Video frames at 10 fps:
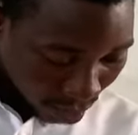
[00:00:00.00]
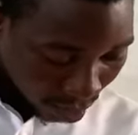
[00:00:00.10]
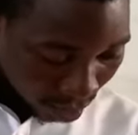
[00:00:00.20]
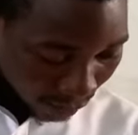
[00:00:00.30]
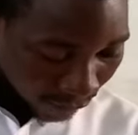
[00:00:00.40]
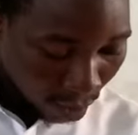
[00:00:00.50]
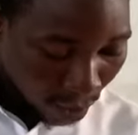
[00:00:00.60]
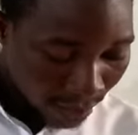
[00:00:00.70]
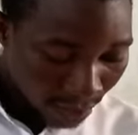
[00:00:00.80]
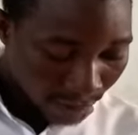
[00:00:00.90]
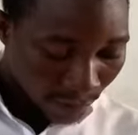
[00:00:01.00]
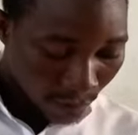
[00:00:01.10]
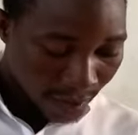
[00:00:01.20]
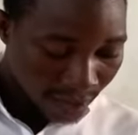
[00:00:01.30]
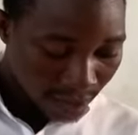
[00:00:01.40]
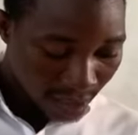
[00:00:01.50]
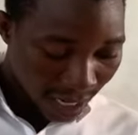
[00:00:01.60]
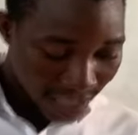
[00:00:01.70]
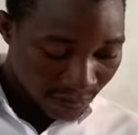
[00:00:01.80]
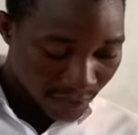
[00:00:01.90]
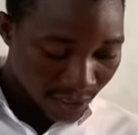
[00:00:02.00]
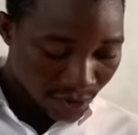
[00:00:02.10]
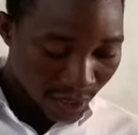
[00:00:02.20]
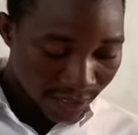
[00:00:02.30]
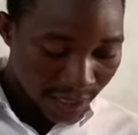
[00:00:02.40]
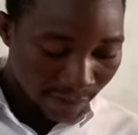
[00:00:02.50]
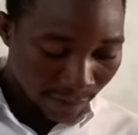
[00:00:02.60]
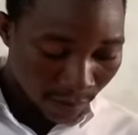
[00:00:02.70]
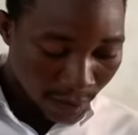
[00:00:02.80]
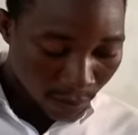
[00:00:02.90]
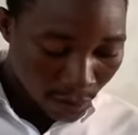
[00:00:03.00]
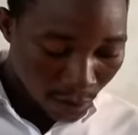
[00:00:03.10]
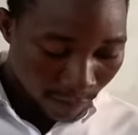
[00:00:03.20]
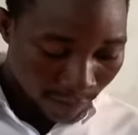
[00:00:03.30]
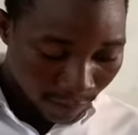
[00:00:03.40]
The following information has been extracted from the book of